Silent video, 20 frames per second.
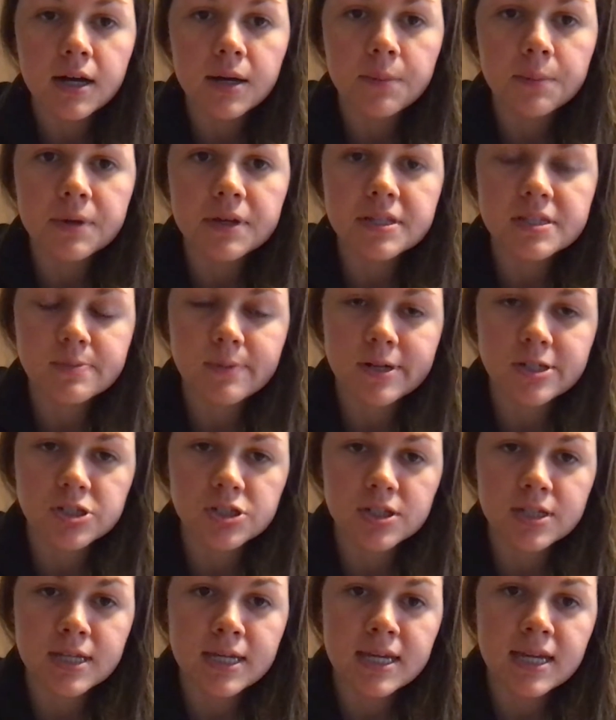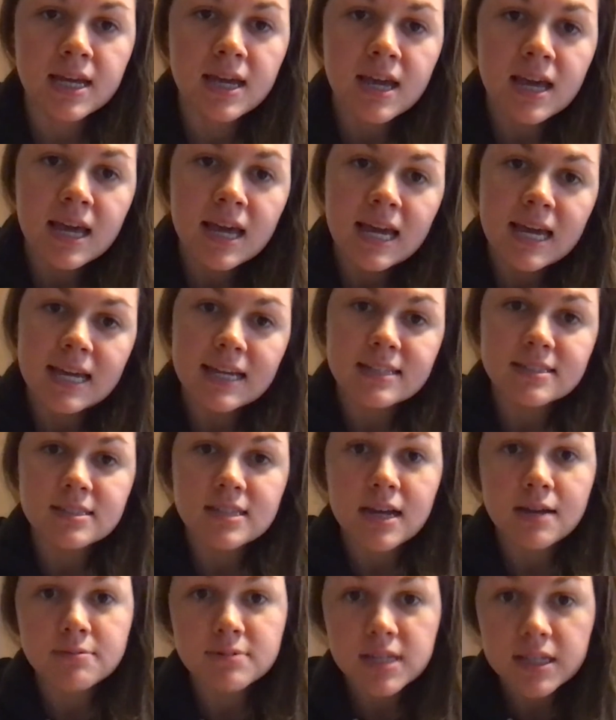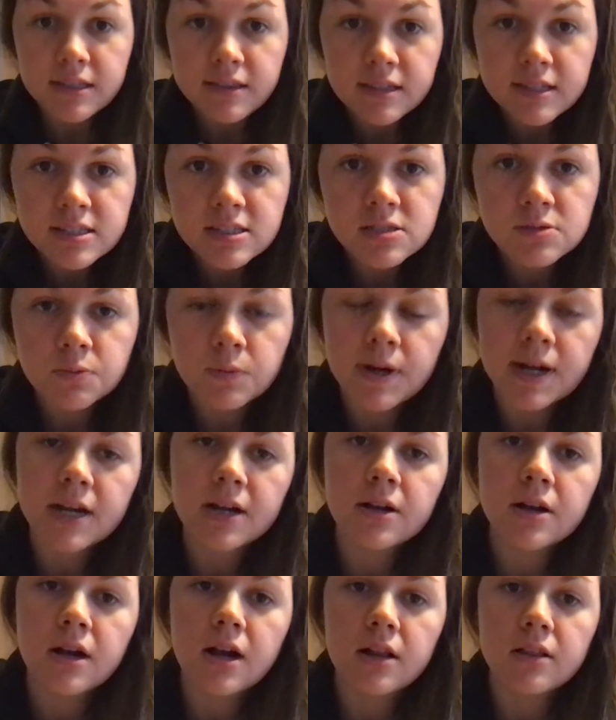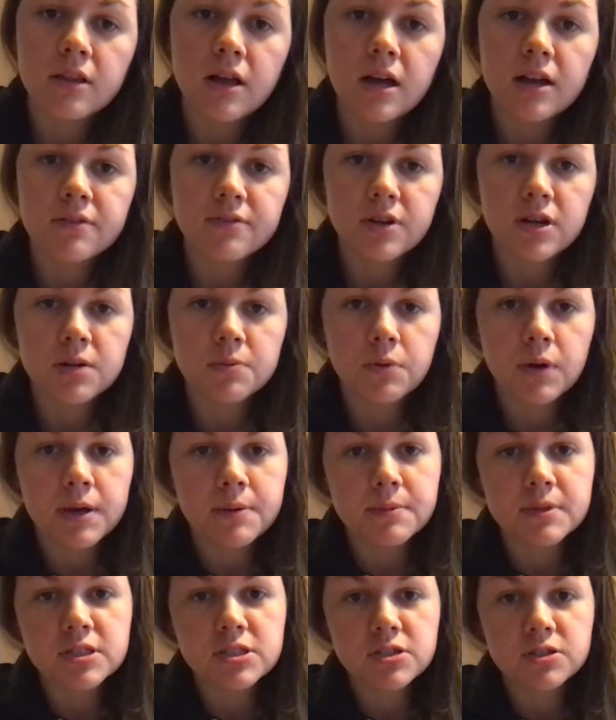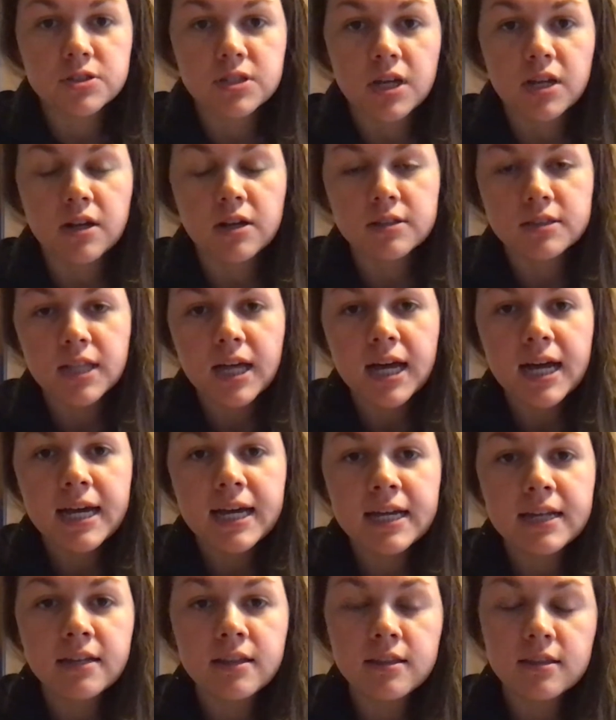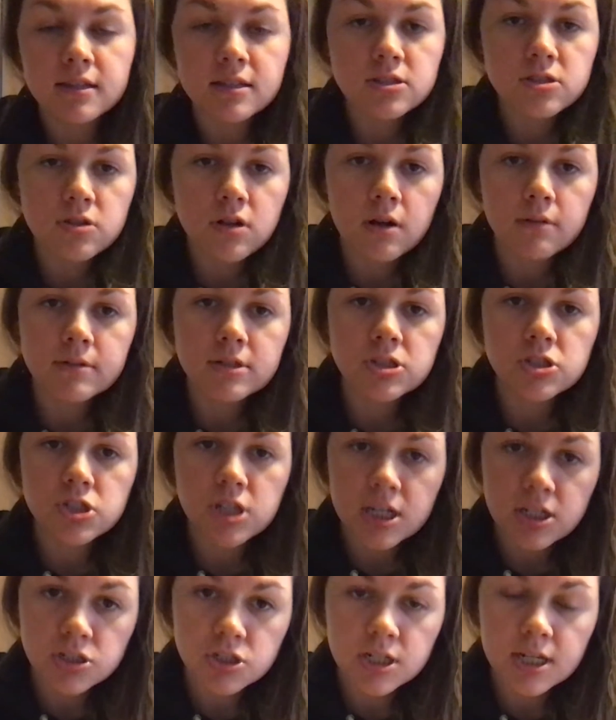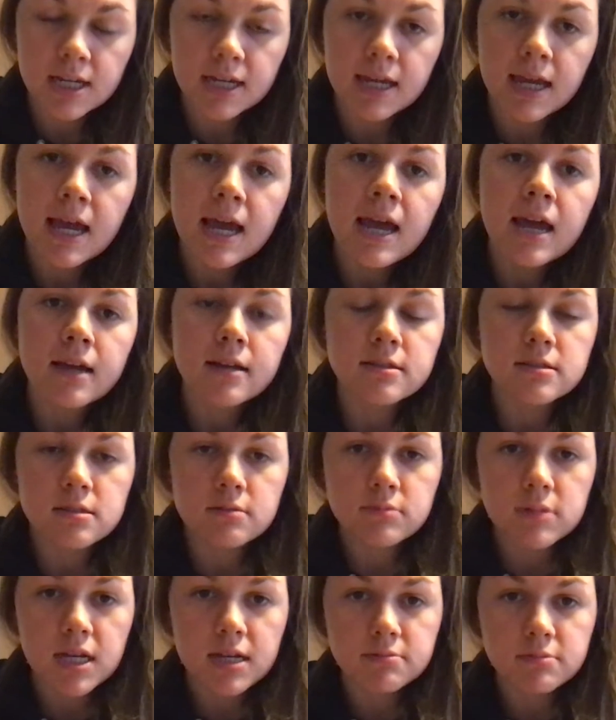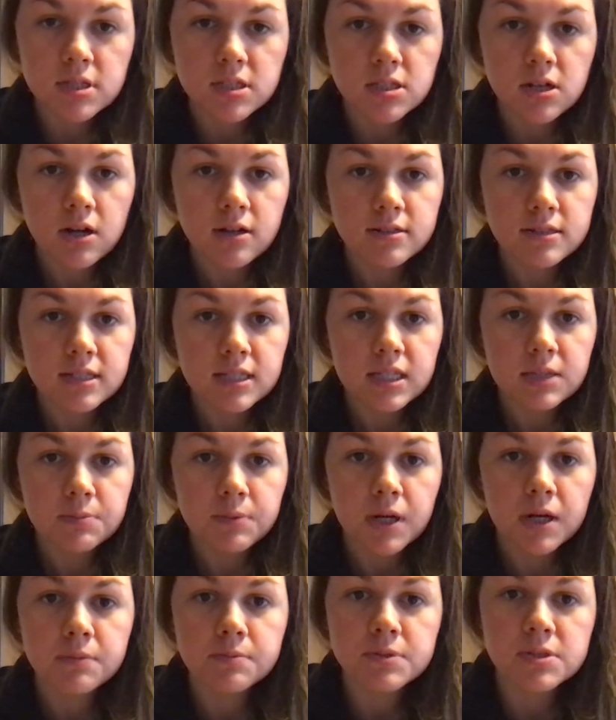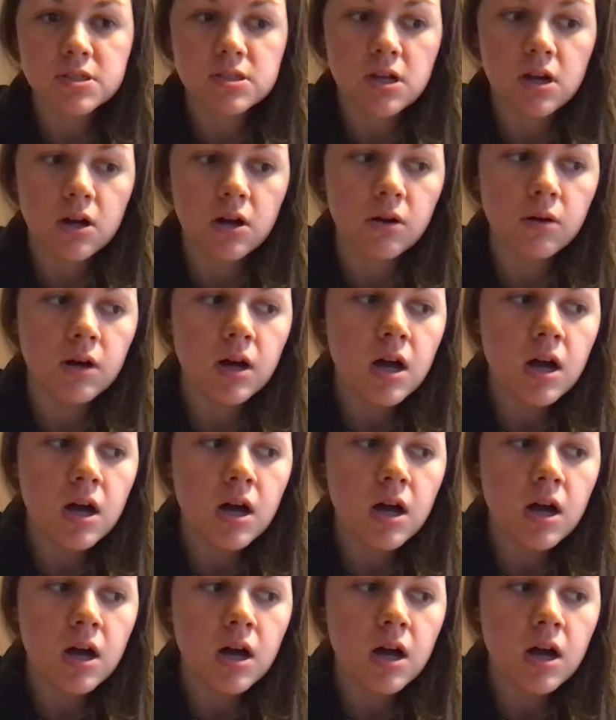especially in times like this where a lot of our appointments are done online, things are always changing, and sometimes it's hard to keep up. So